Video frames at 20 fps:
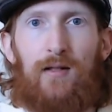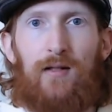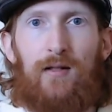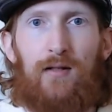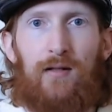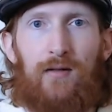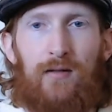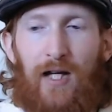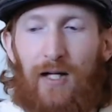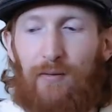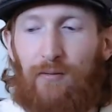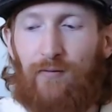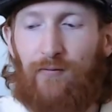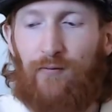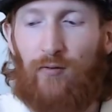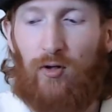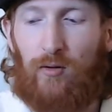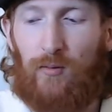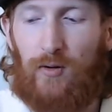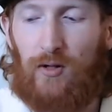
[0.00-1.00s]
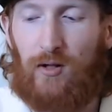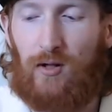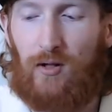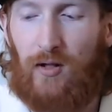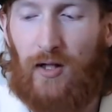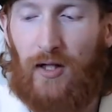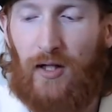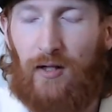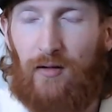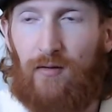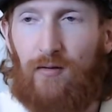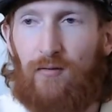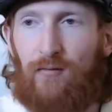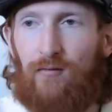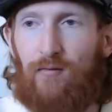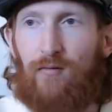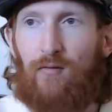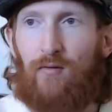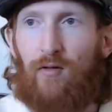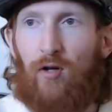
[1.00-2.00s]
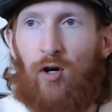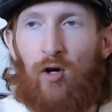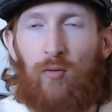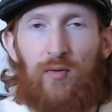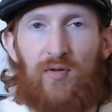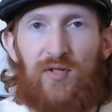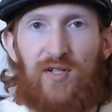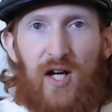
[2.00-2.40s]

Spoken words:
Game Informer and almost